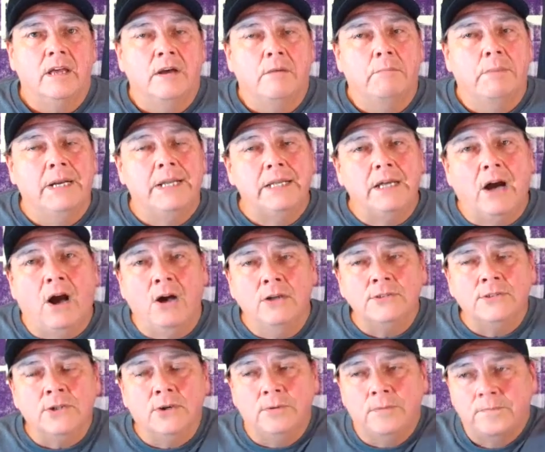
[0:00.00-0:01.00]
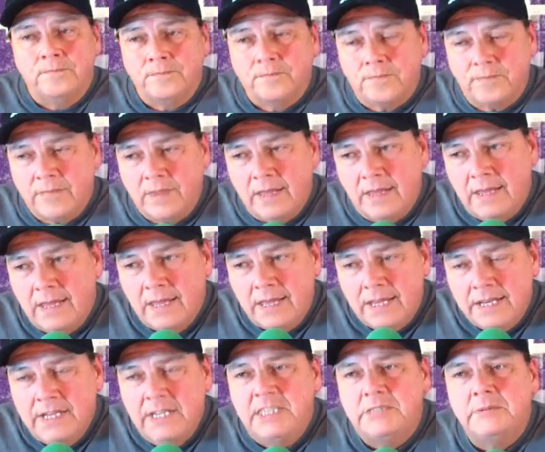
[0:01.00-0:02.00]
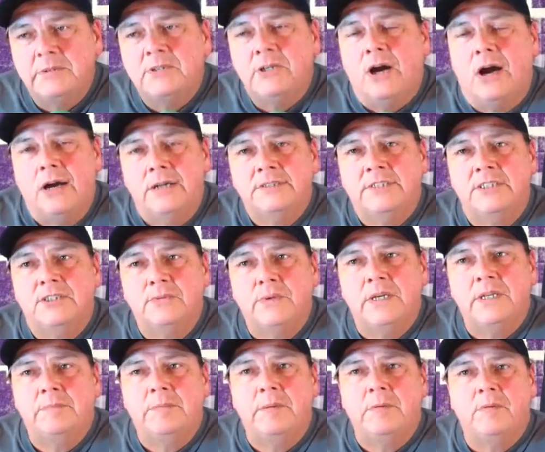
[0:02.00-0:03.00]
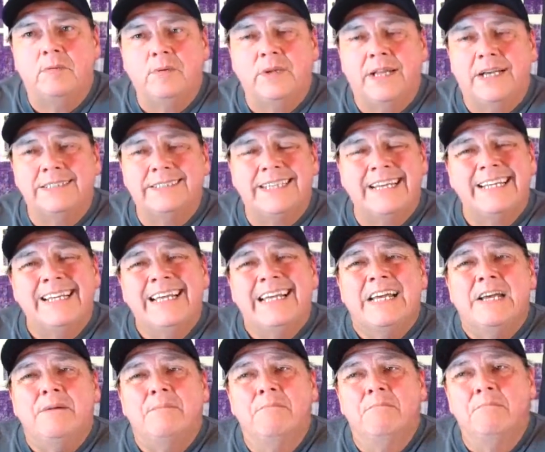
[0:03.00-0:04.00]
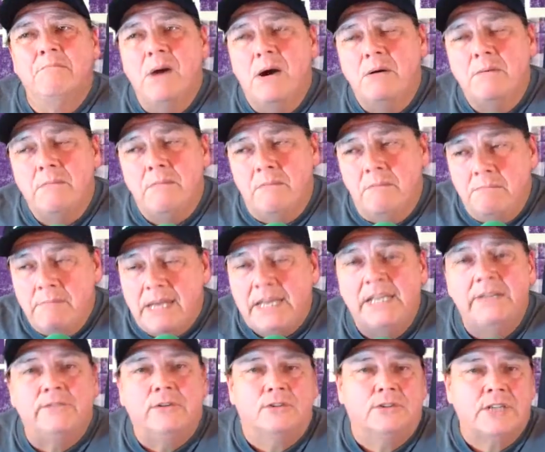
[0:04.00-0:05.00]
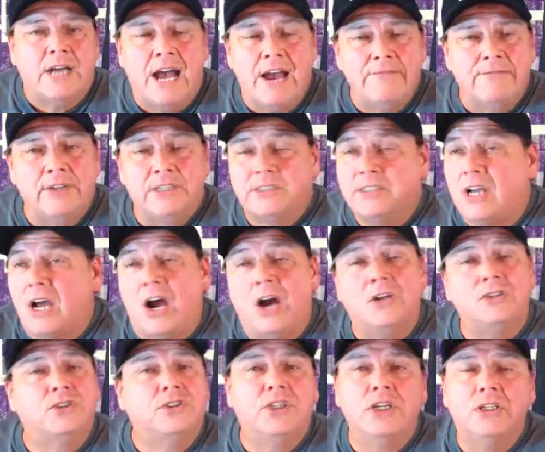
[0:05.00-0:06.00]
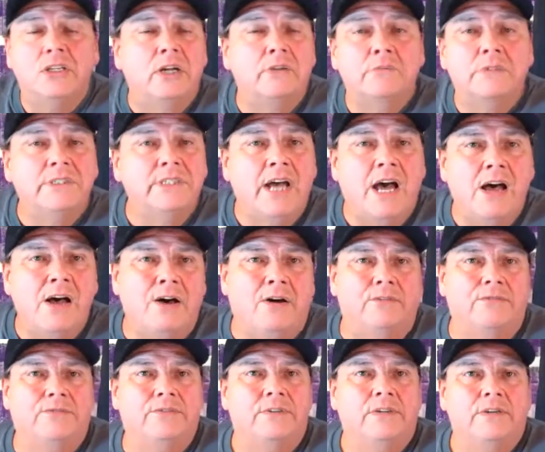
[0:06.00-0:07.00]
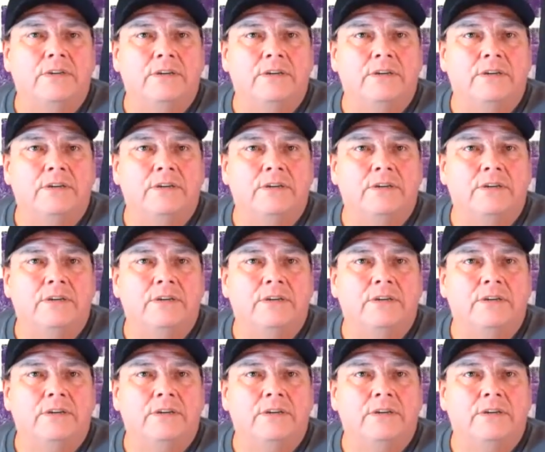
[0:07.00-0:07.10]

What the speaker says: But it also needs to be taught in such a way that people realize that many of those conflicts are still unresolved.